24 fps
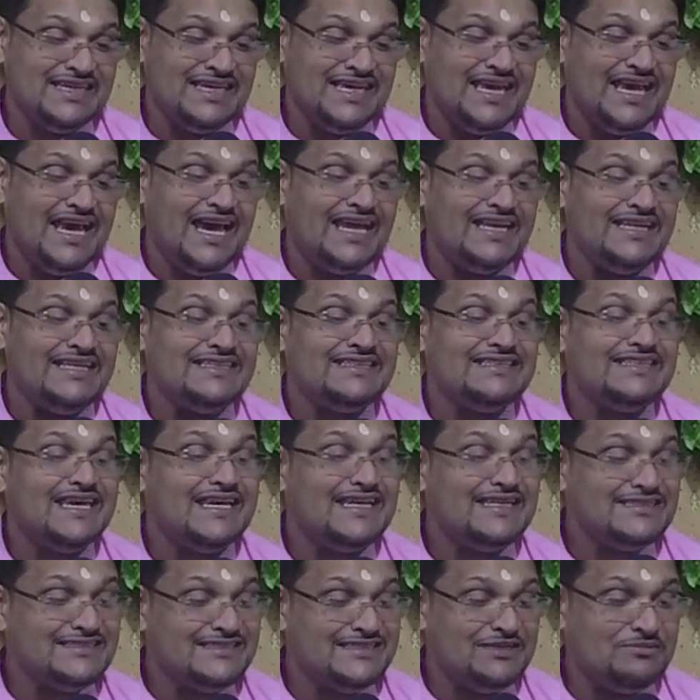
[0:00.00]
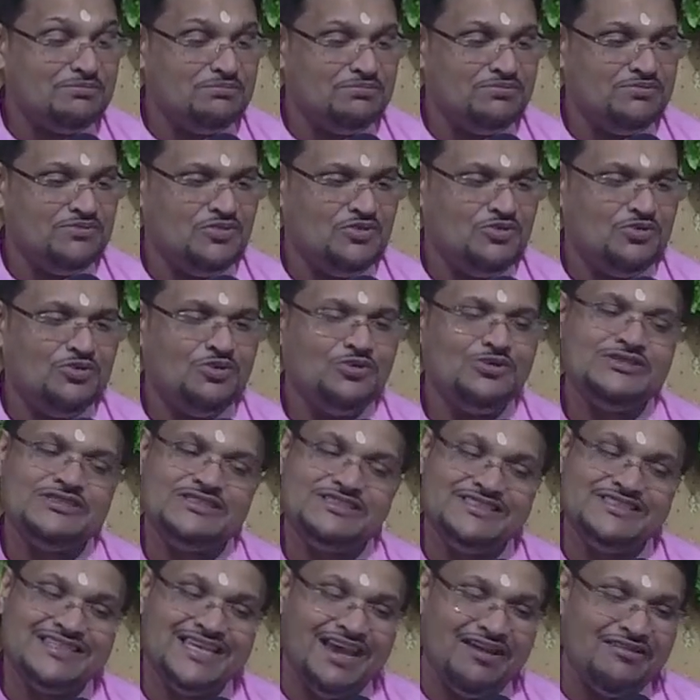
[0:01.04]
and he tells him, oh
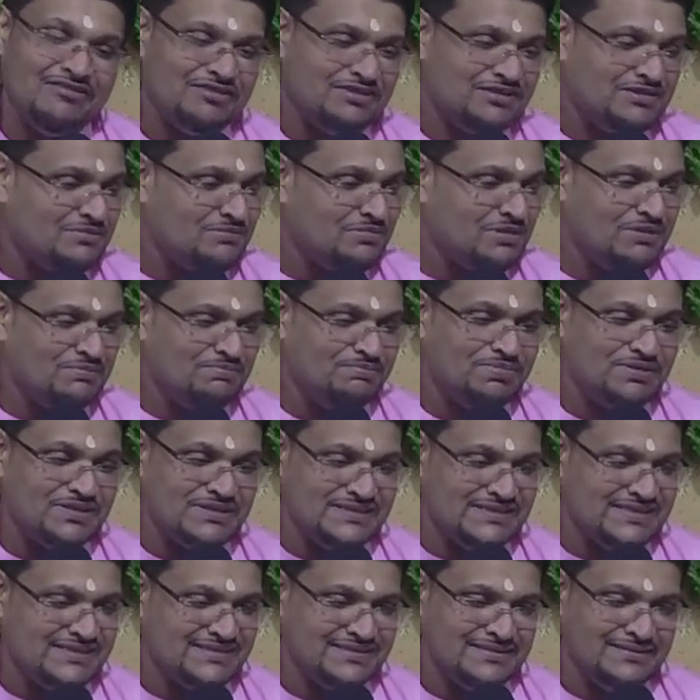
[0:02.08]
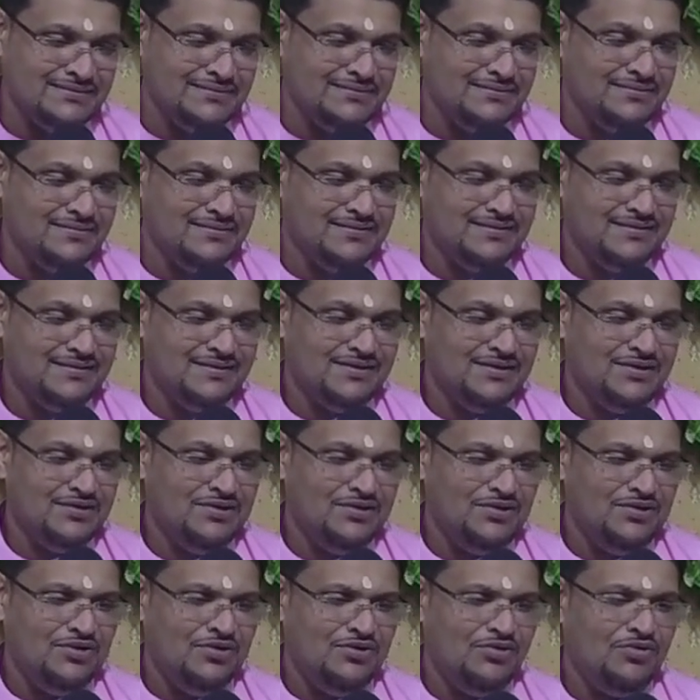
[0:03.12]
charitable person,
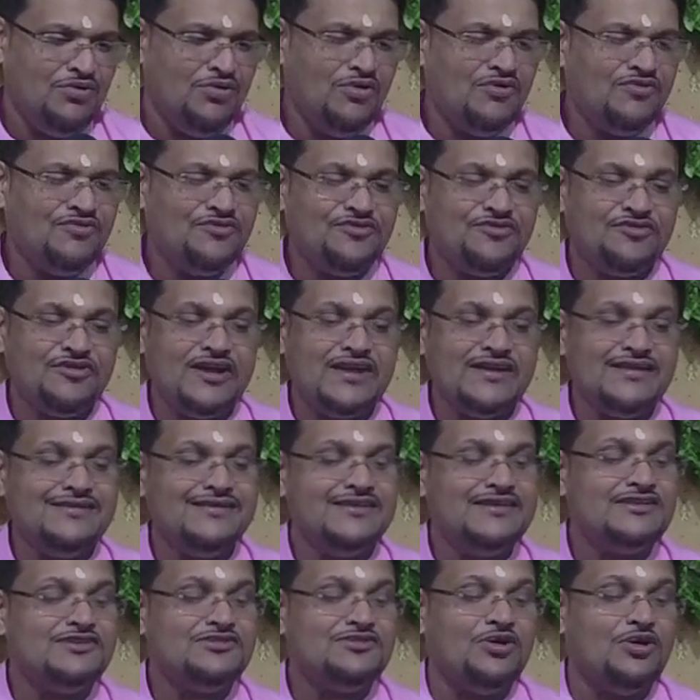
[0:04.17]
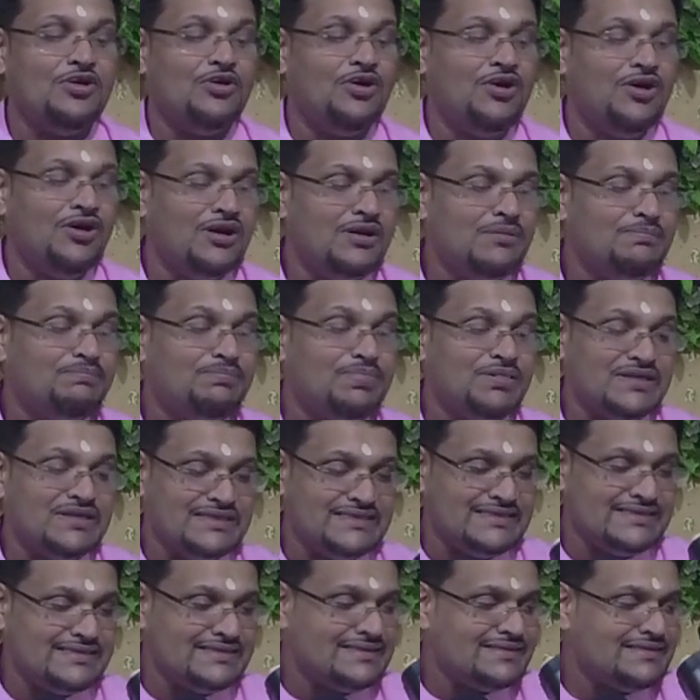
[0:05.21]
oh friendly to all
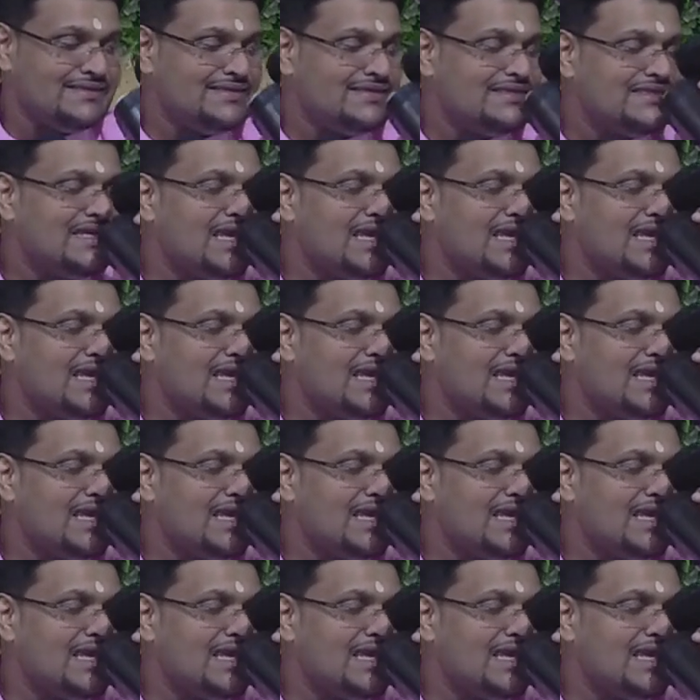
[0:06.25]
persons,